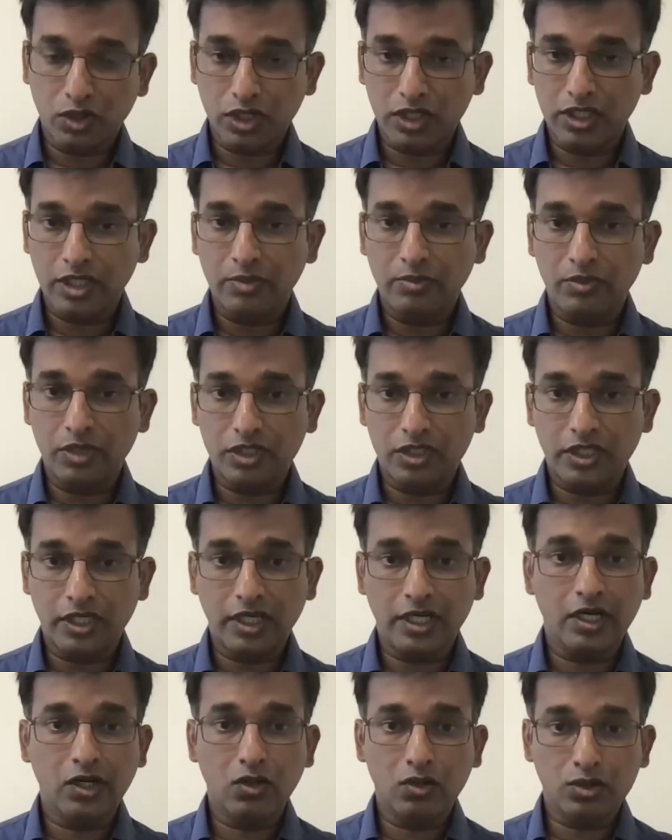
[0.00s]
they missing
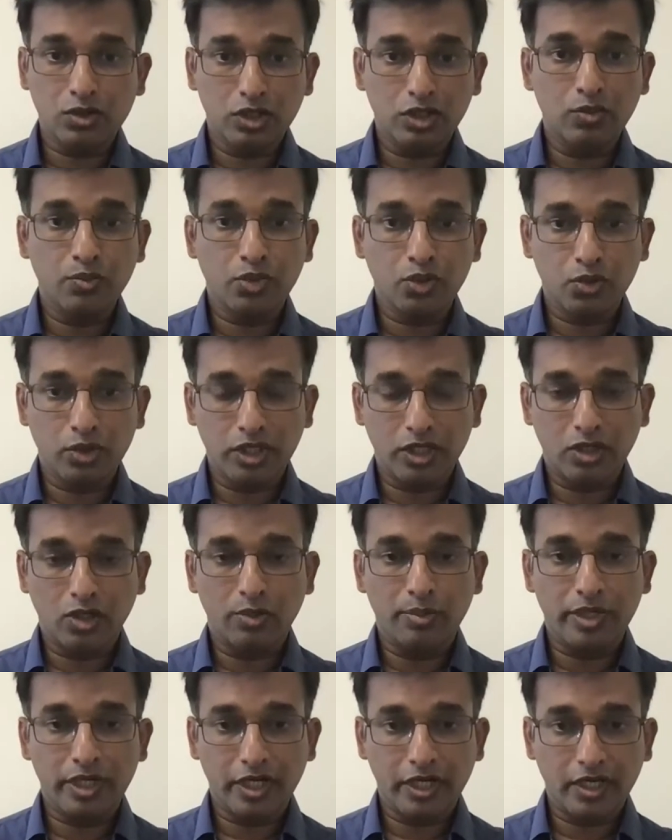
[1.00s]
and also improve their
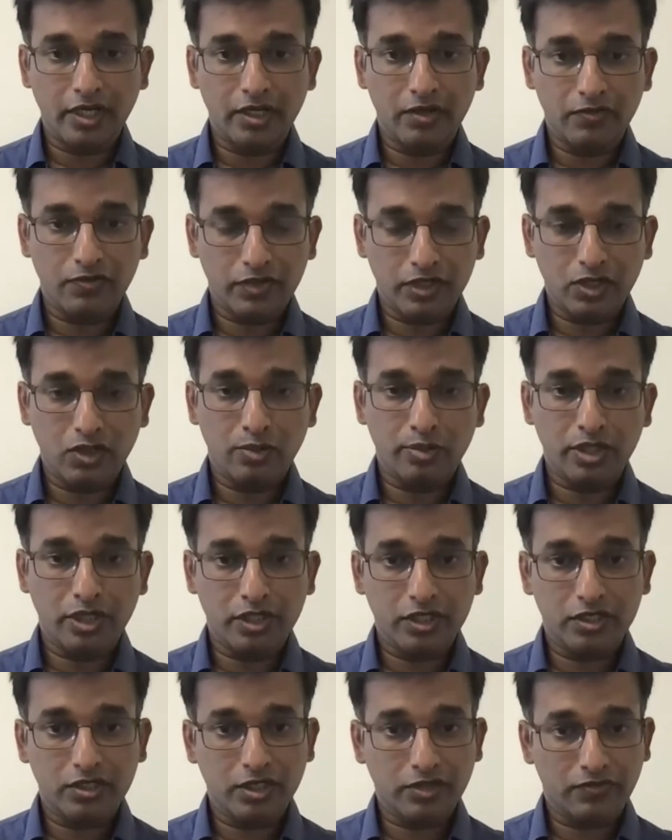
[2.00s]

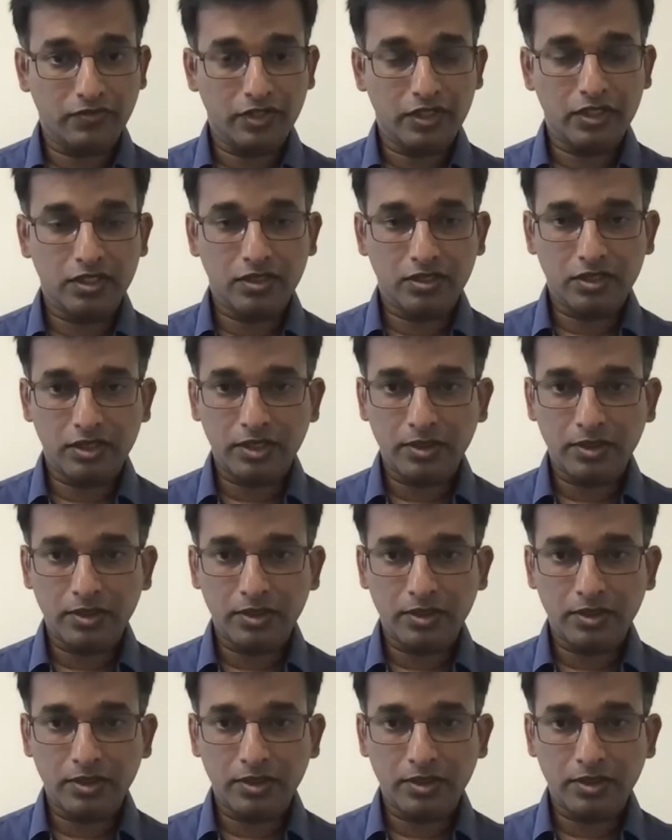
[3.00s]
operation efficiency.